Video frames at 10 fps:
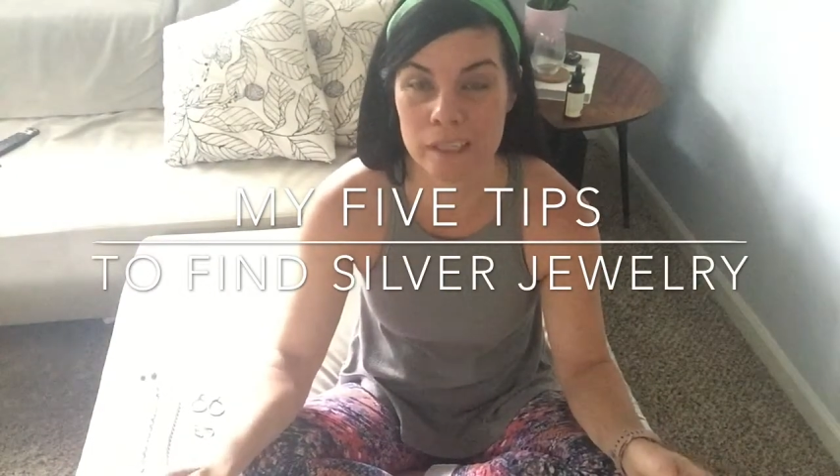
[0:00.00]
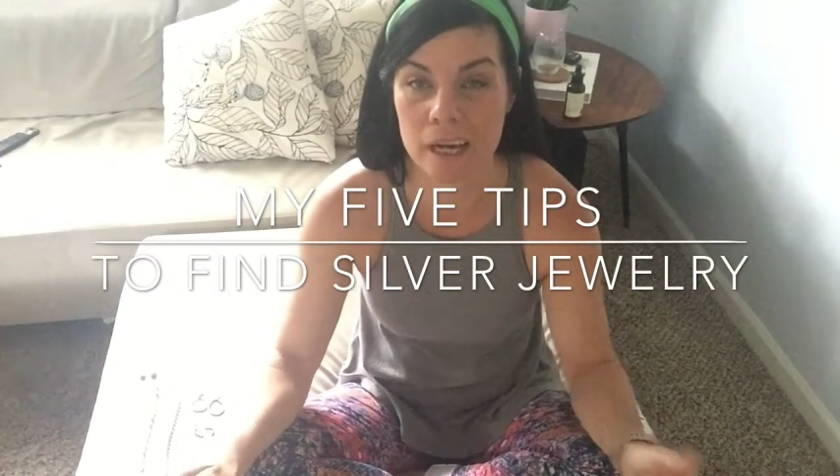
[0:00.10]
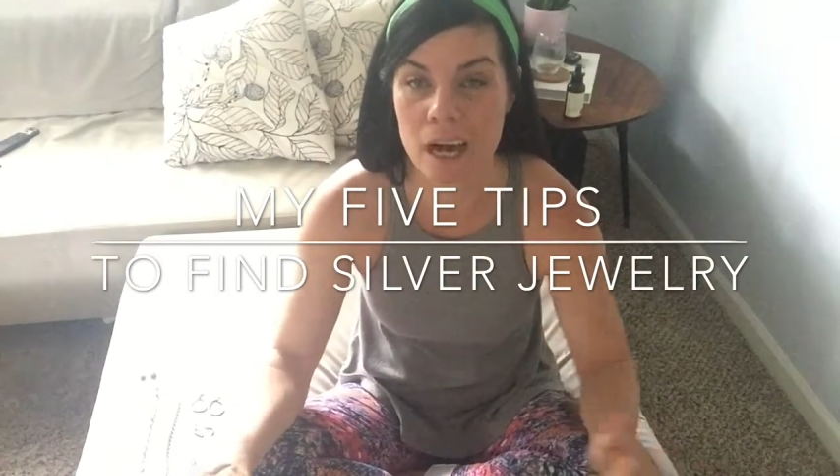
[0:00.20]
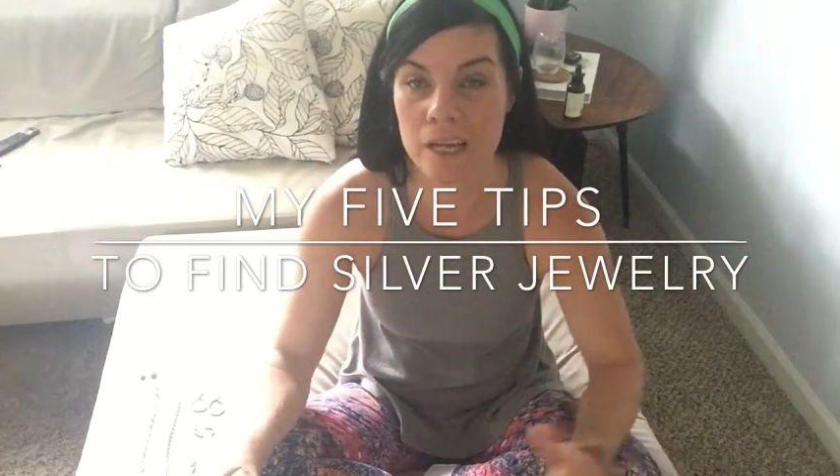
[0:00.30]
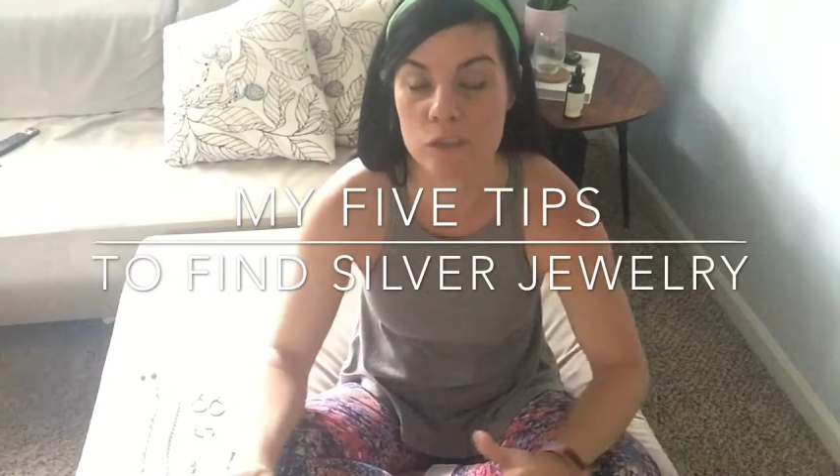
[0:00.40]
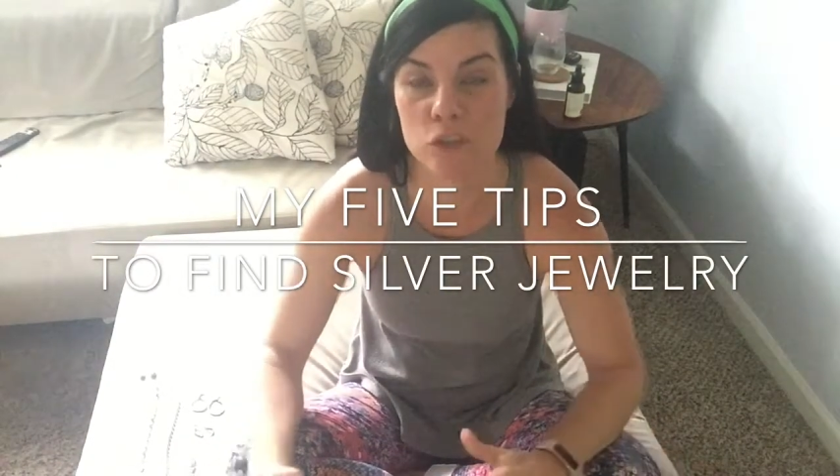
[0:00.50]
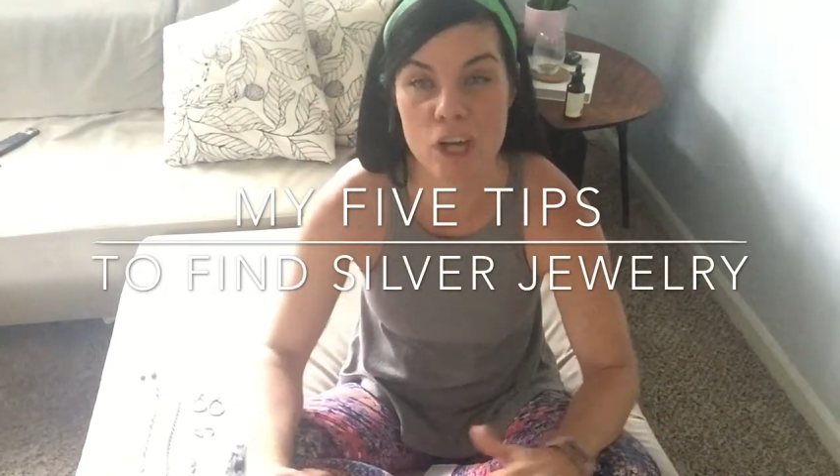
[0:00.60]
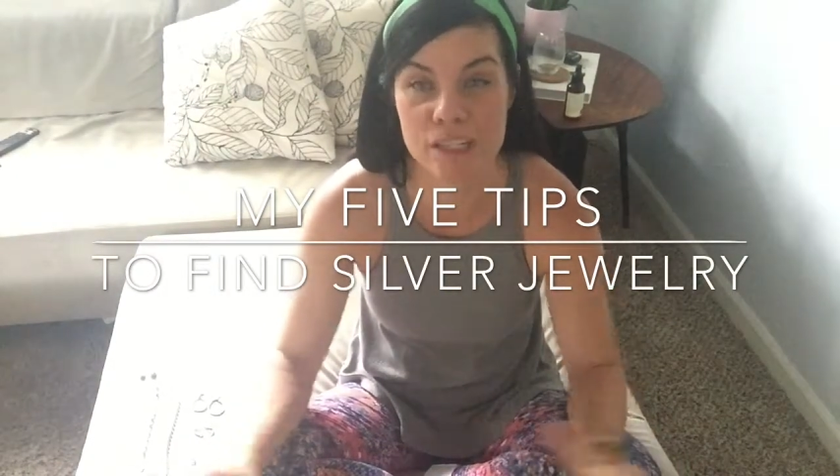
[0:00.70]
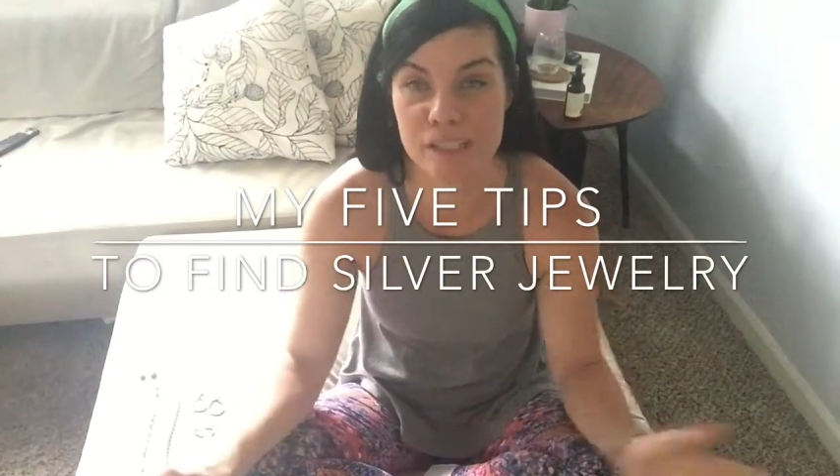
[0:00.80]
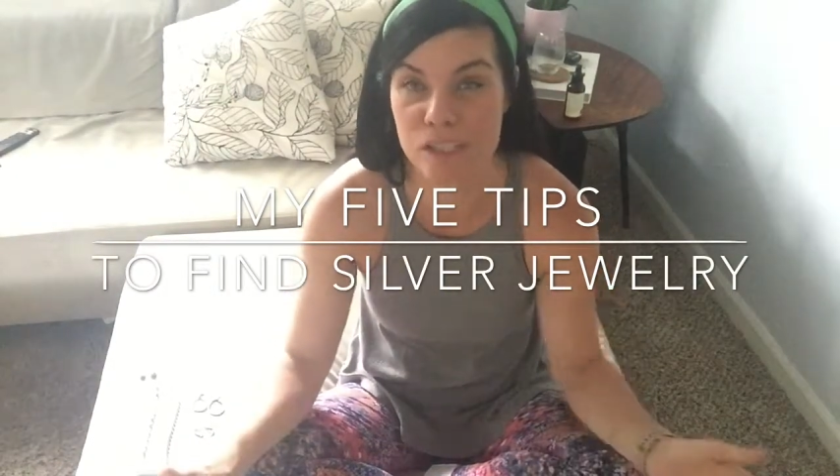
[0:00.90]
Like, I
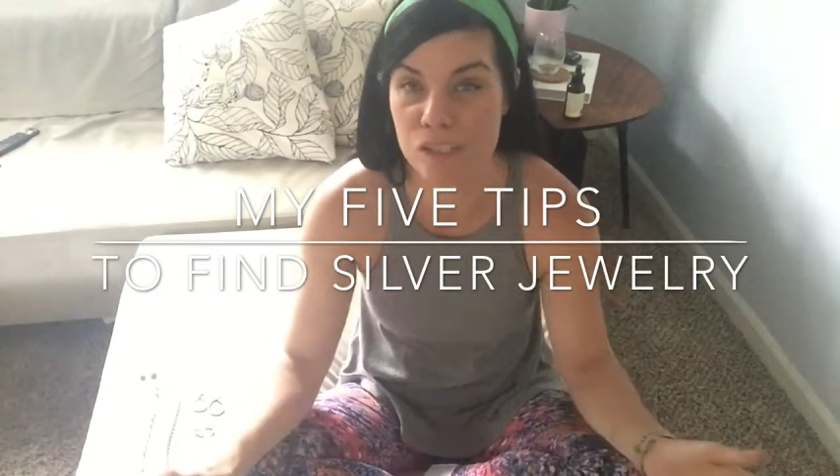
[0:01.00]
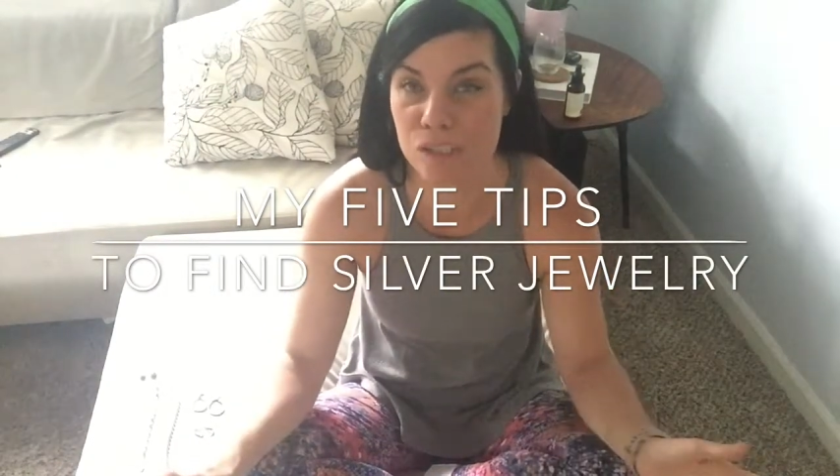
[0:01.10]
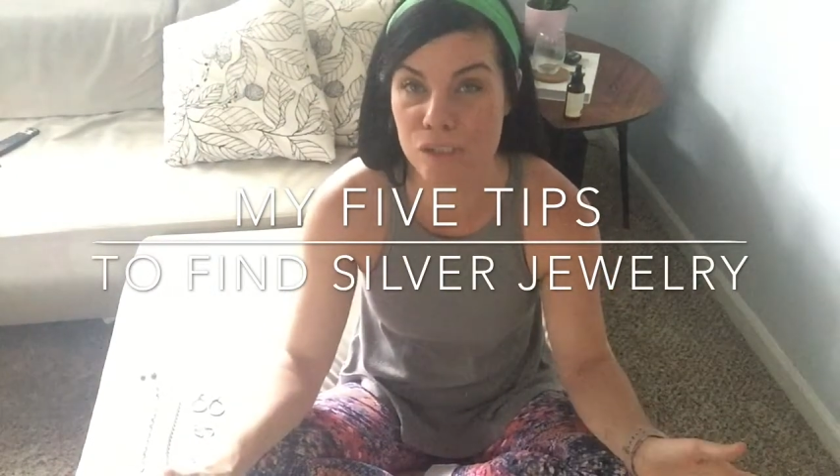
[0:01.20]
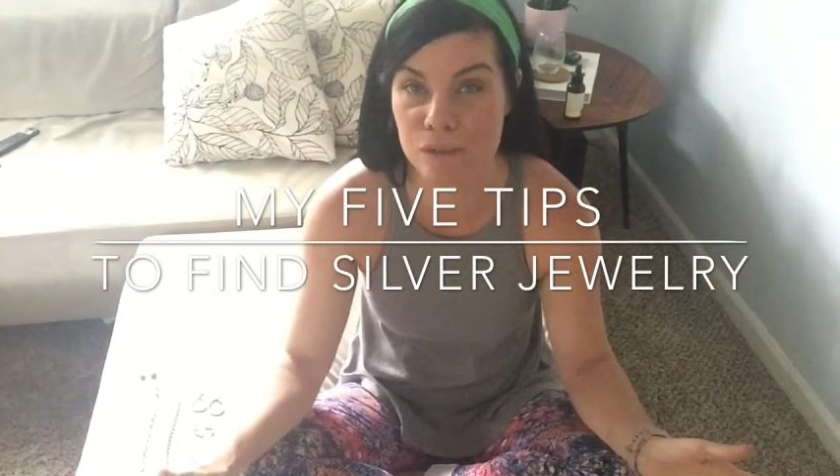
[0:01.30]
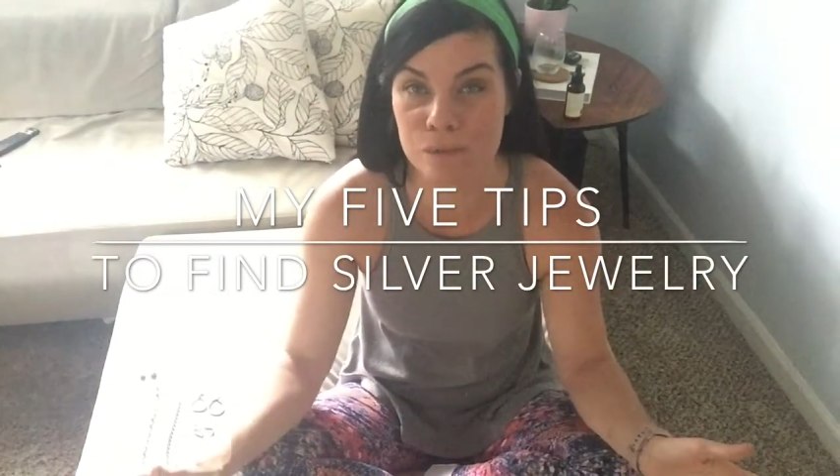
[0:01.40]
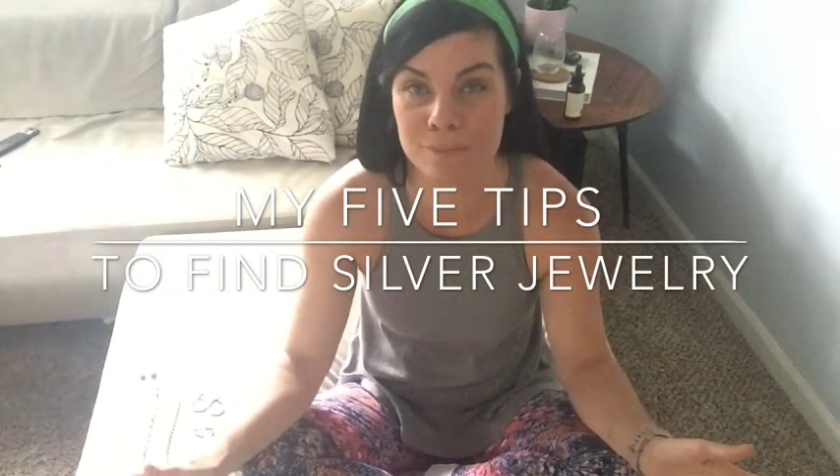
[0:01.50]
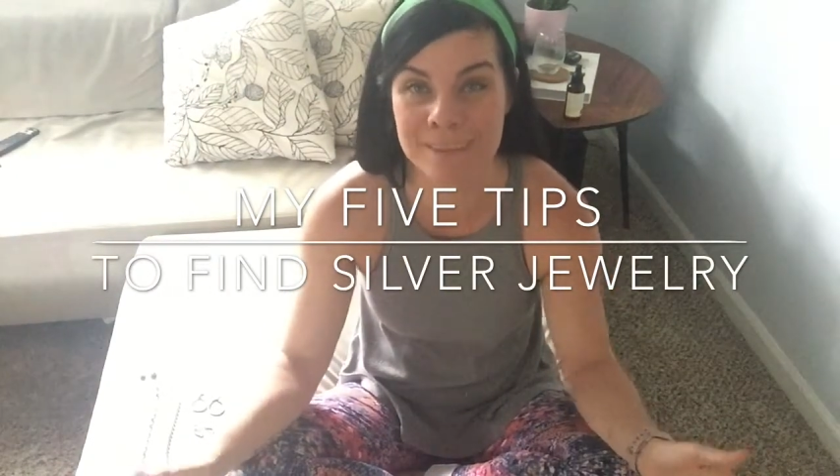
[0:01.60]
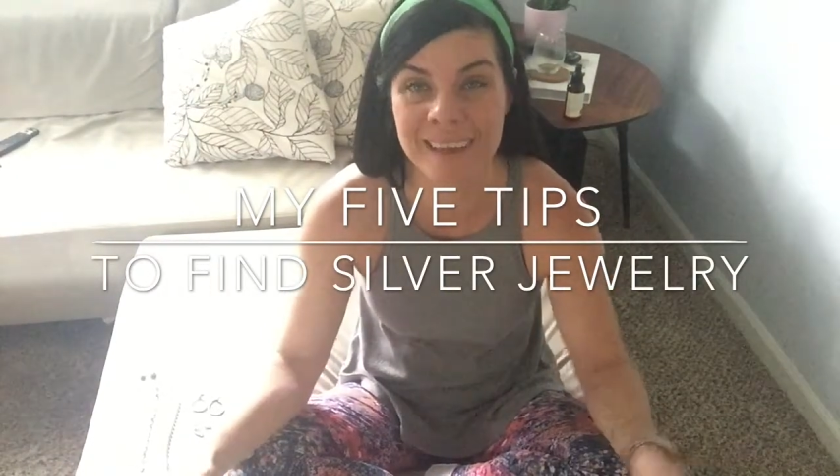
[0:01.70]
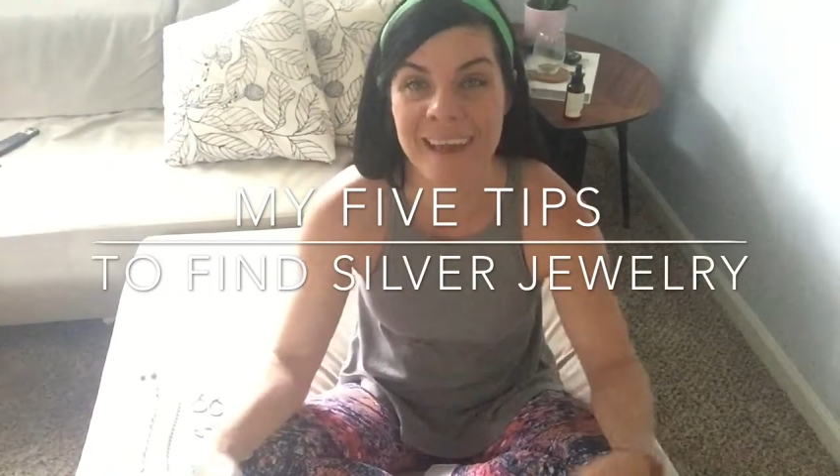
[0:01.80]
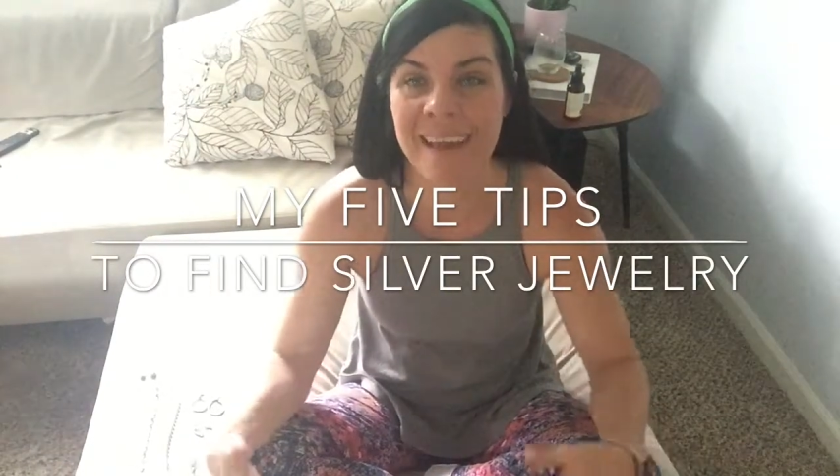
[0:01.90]
just assumed